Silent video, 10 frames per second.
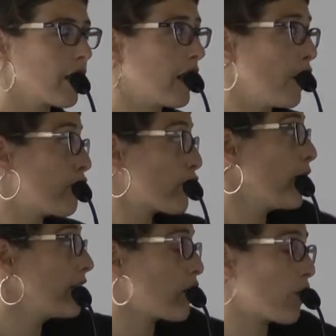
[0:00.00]
of
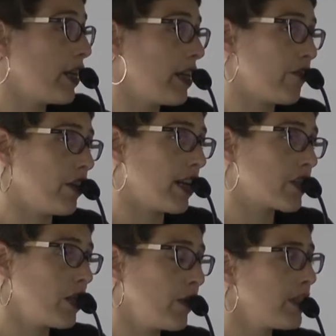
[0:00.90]
23 different
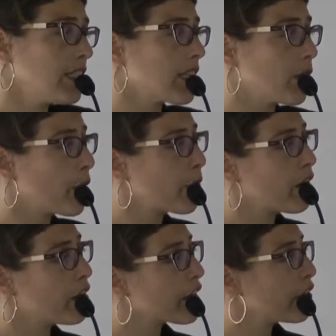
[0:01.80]
action units. And we were
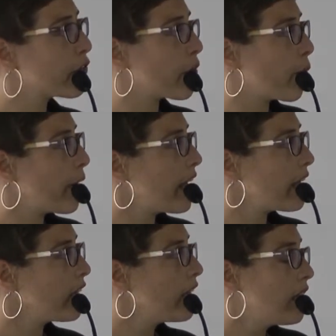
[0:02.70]
looking for a
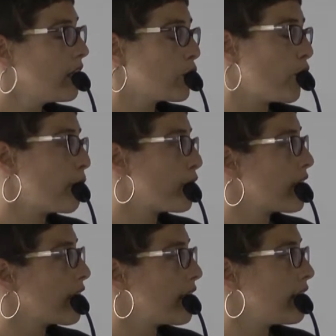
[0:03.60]
way to
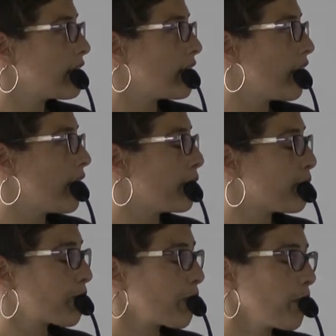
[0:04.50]
represent these in
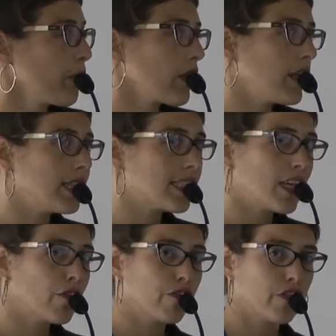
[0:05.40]
a
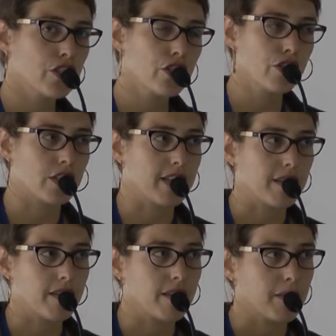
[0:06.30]
set of features
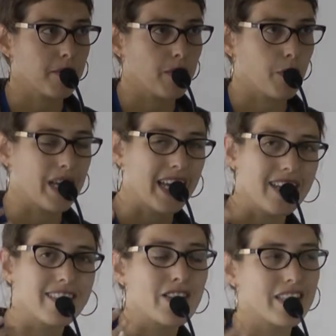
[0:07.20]
that we can
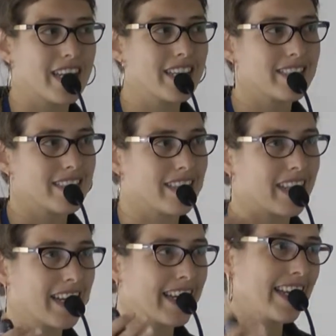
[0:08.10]
understand it in
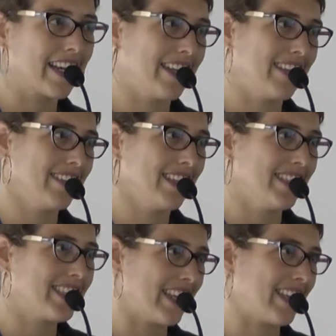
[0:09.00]
the clinical
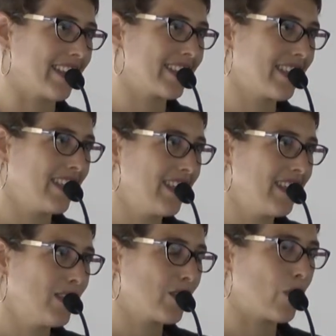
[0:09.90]
settings.
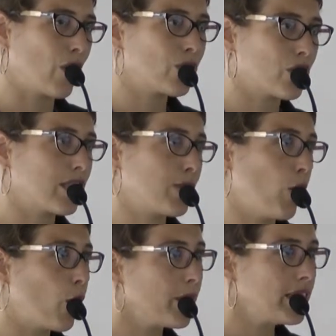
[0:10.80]
So not just
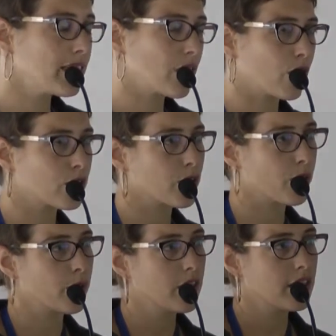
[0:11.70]
moments,
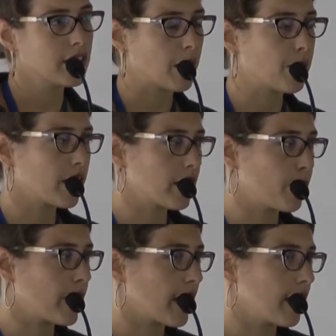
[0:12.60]
also something
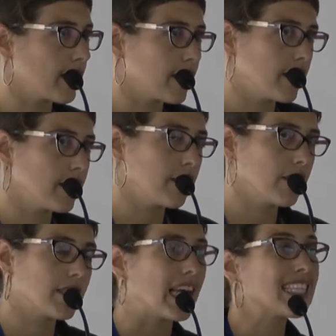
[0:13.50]
that we can
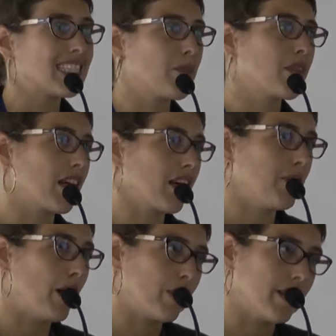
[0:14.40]
say something
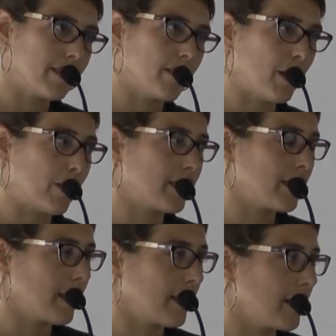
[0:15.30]
about
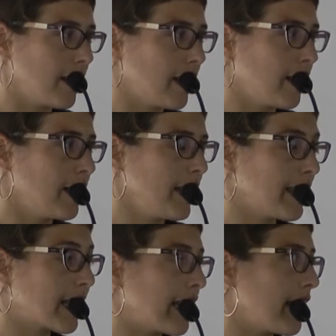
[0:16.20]
it in
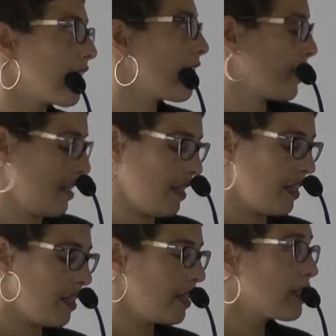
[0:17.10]
the clinic.
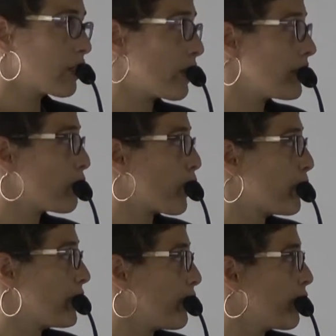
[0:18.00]
So this is
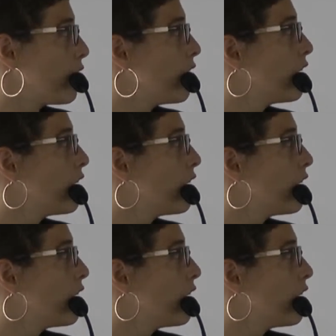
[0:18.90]
what we do.